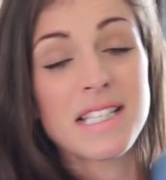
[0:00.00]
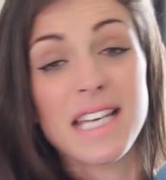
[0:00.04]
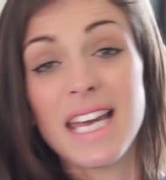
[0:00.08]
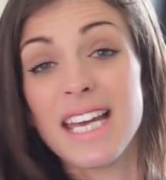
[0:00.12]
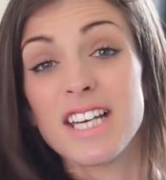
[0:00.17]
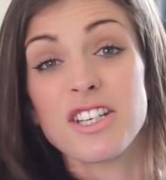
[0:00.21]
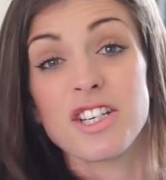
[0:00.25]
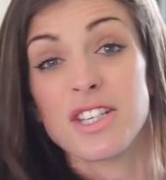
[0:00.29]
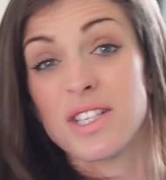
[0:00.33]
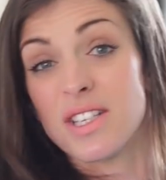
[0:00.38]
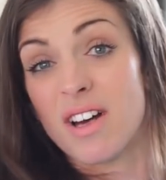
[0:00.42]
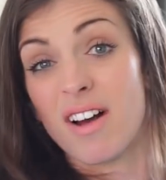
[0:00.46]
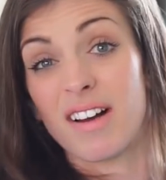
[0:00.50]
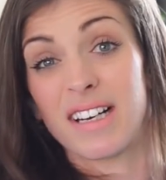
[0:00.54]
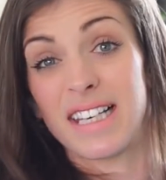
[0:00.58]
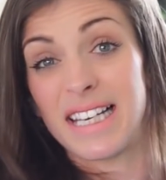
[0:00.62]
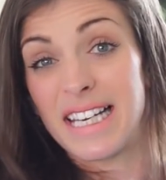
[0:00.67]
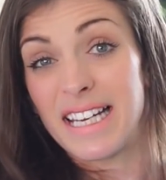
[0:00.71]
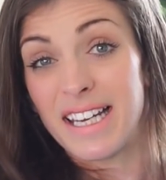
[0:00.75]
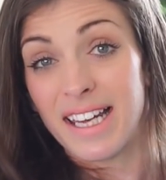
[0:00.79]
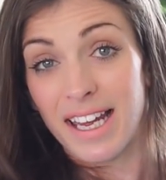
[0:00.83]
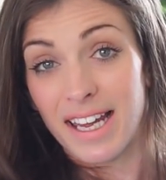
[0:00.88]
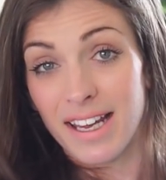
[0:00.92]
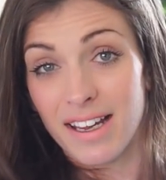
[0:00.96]
His ear just started
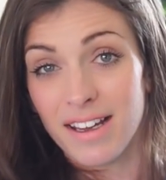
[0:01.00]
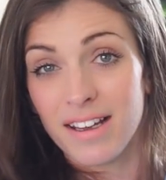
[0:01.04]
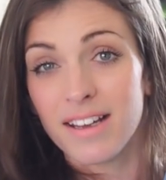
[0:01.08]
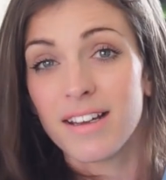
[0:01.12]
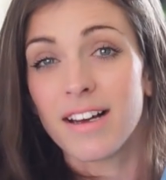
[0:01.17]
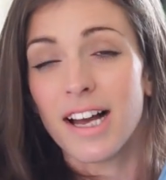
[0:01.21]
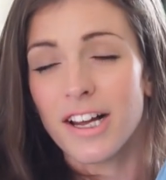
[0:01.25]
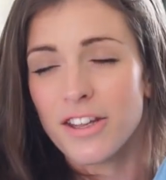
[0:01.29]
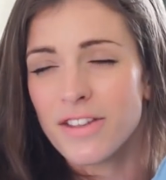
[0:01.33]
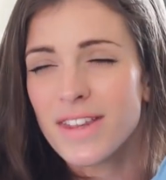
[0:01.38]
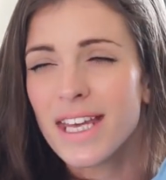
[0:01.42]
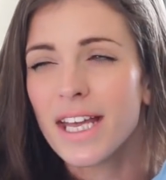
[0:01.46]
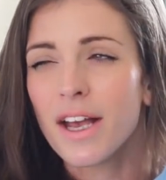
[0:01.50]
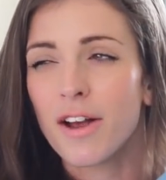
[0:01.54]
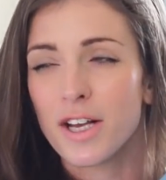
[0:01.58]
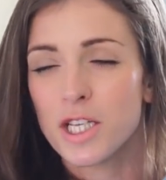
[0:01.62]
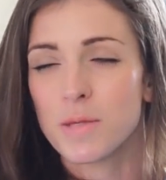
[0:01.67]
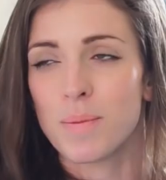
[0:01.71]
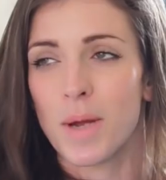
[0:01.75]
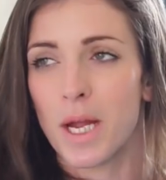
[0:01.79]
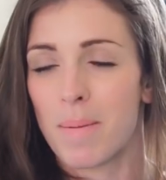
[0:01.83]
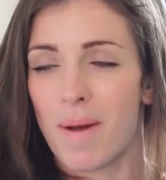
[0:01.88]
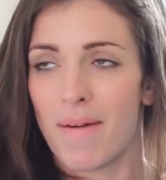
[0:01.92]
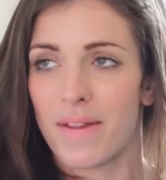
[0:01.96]
leaking. I think I
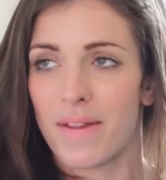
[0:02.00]
spoke